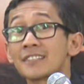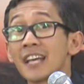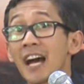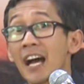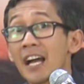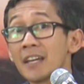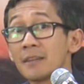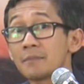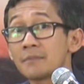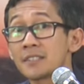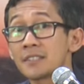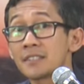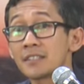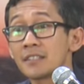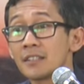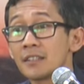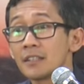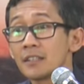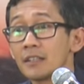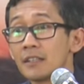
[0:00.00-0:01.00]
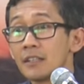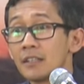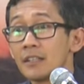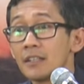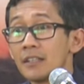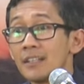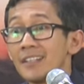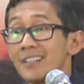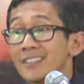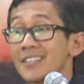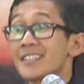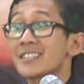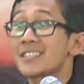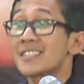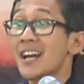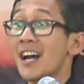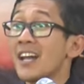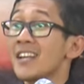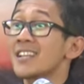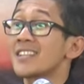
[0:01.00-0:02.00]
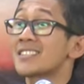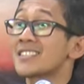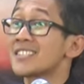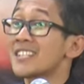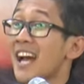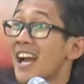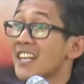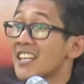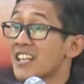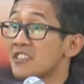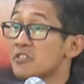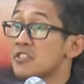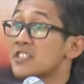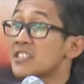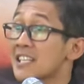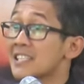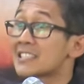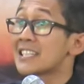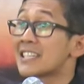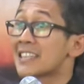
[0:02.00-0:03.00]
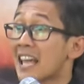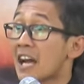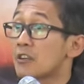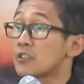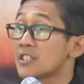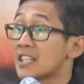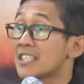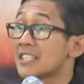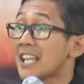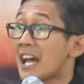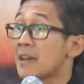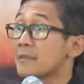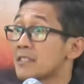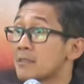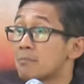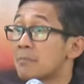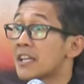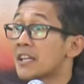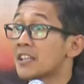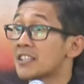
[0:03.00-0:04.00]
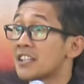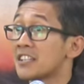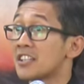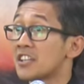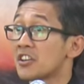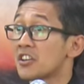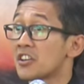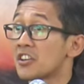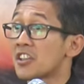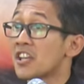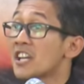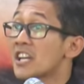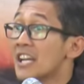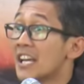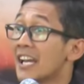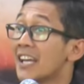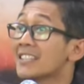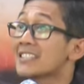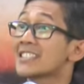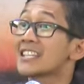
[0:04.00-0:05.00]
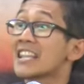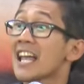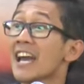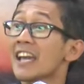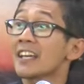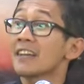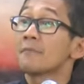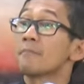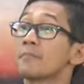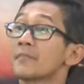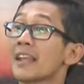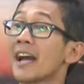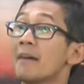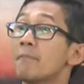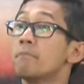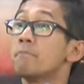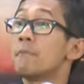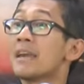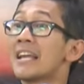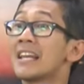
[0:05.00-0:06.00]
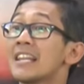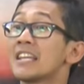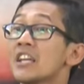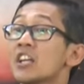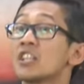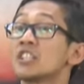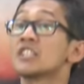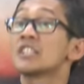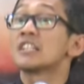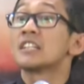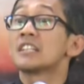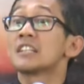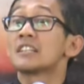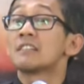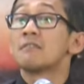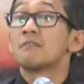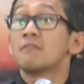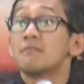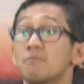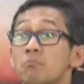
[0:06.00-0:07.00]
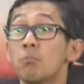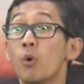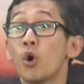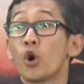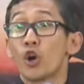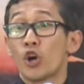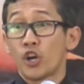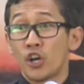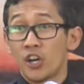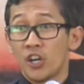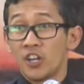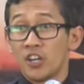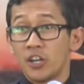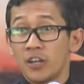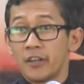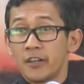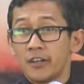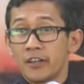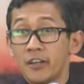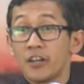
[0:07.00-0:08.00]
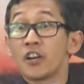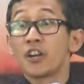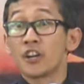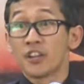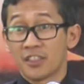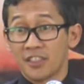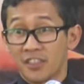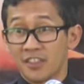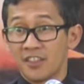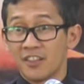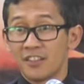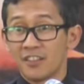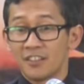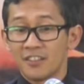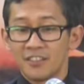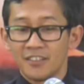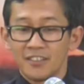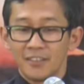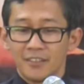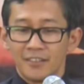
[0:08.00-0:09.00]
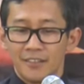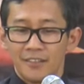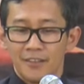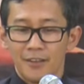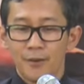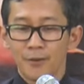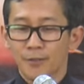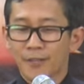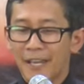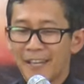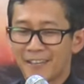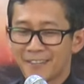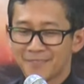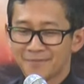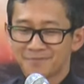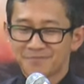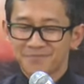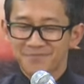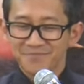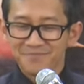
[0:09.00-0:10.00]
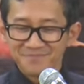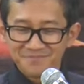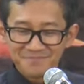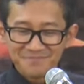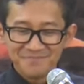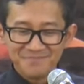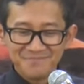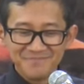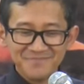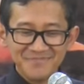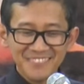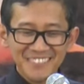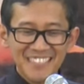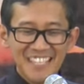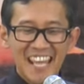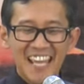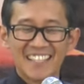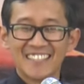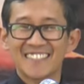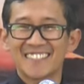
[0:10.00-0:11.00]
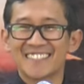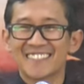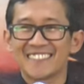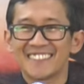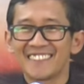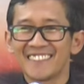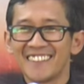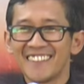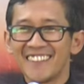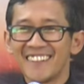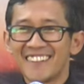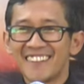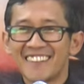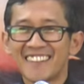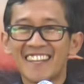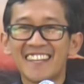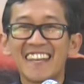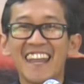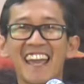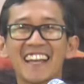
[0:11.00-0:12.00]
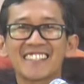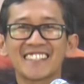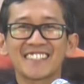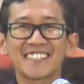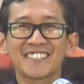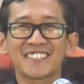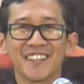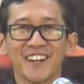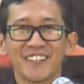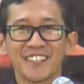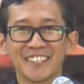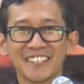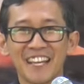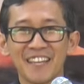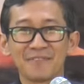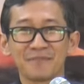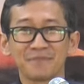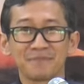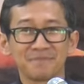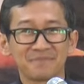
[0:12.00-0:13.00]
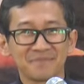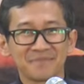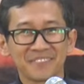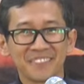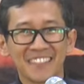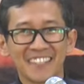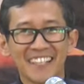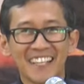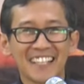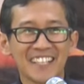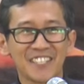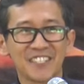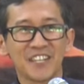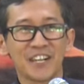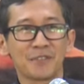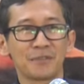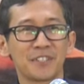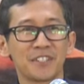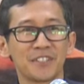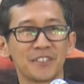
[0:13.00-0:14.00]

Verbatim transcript: times the sun is 960,000 times bigger than the earth. It's like a million more earth. Okay, next. The next star that I'm going to share with